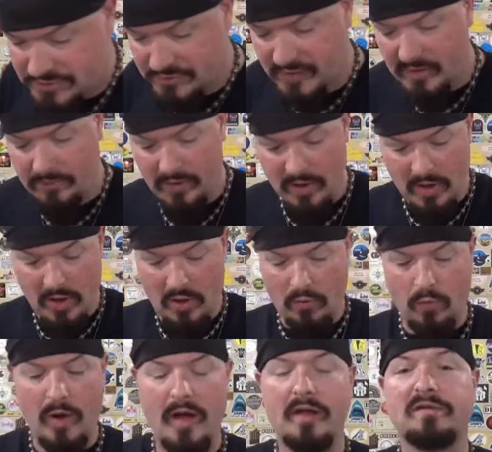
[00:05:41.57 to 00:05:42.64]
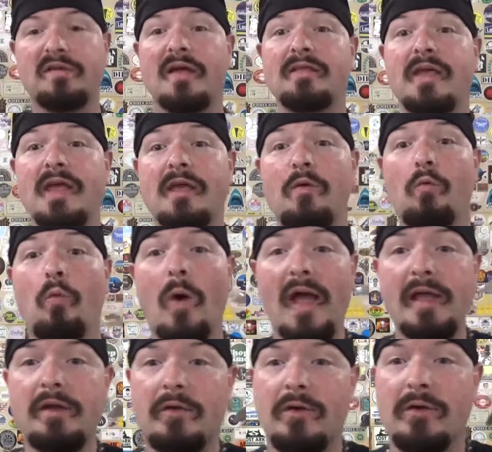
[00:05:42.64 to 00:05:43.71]
trip was the
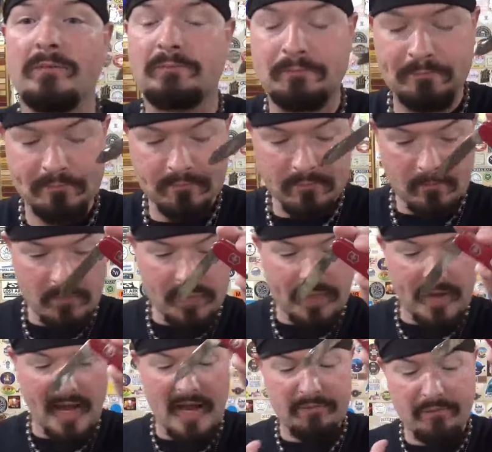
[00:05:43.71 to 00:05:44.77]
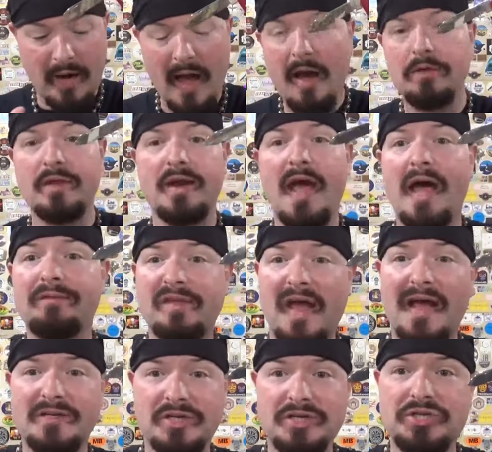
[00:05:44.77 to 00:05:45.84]
waiter and for all the knives
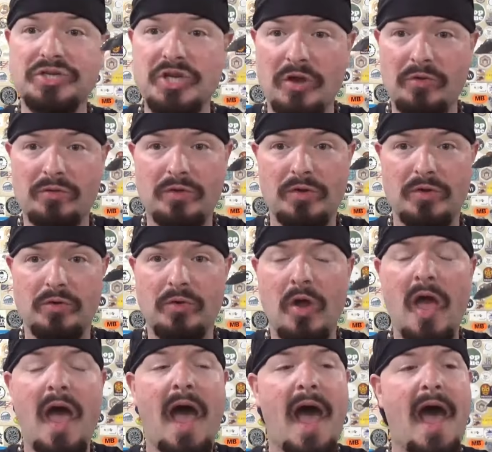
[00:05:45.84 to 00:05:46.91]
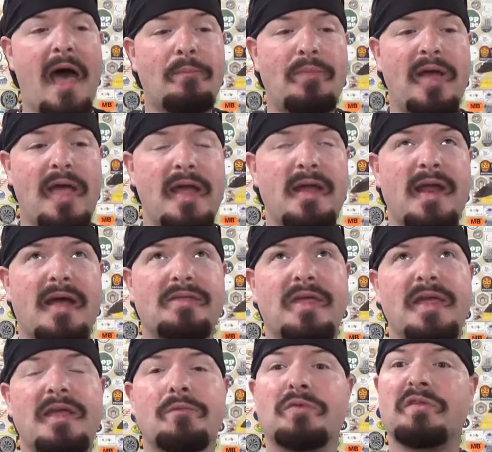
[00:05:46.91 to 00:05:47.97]
I just showed you, I paid, I
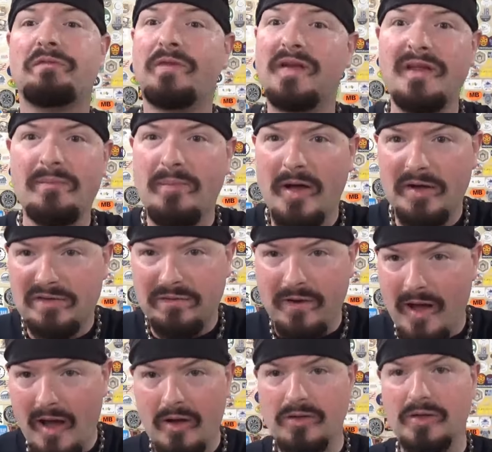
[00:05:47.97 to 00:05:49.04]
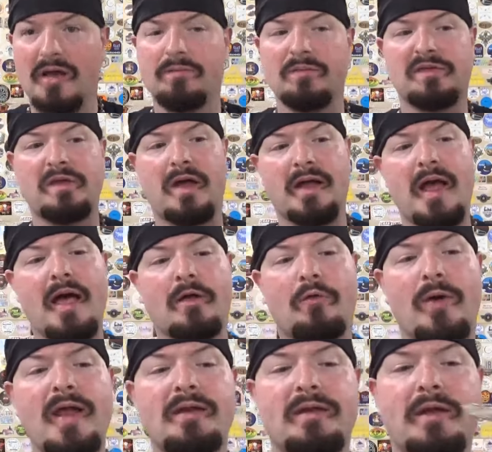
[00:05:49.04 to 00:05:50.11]
think it was 50 bucks for all of them. So I got
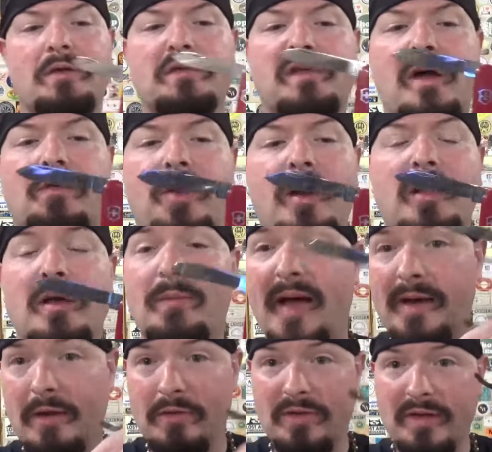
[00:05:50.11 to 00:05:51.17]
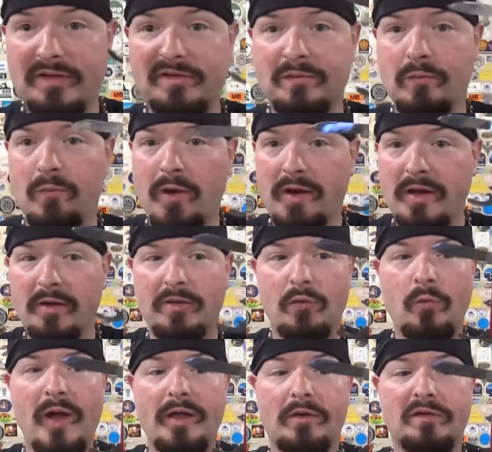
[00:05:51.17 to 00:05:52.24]
great deals on all of them. I know this one here, the
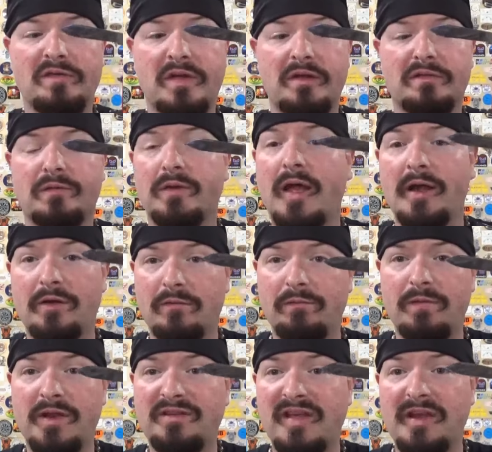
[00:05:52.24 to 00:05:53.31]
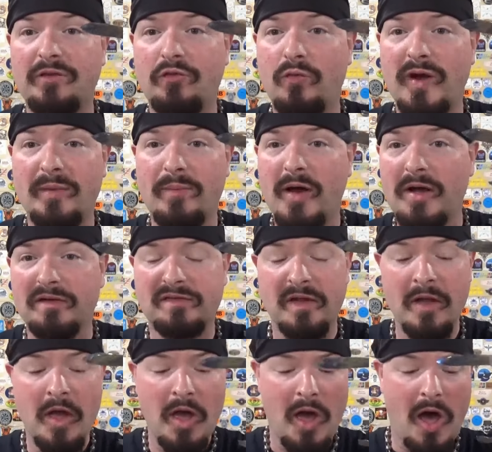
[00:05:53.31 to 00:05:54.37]
waiter sells for like 15, 20 bucks
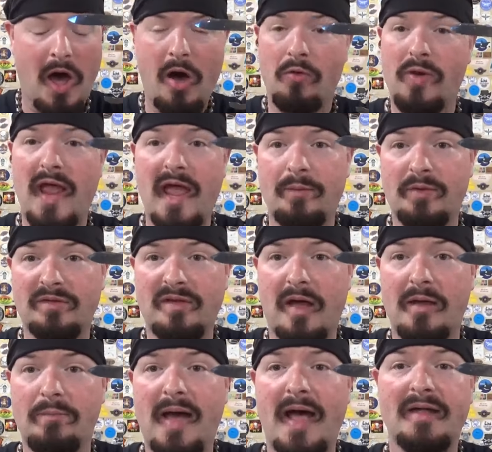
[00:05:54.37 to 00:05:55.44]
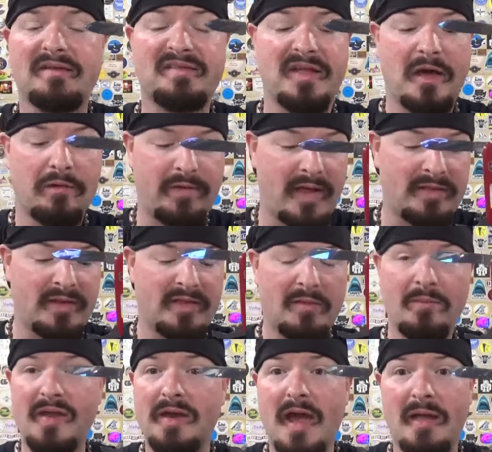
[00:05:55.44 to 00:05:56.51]
on Amazon by itself. And then the
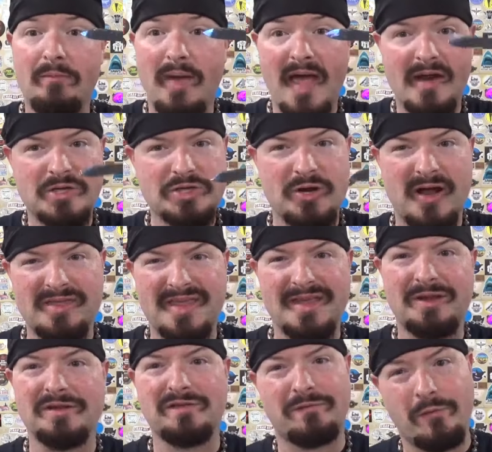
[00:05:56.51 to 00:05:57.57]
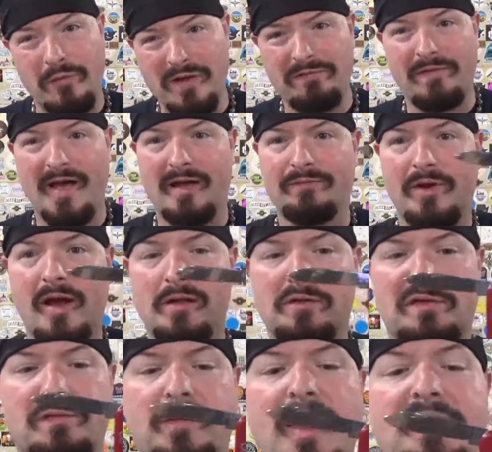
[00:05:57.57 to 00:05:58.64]
Midnight Manager, I think is
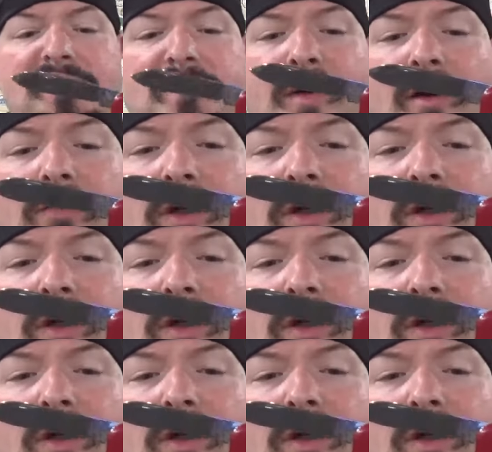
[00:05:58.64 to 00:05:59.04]
$45 for that small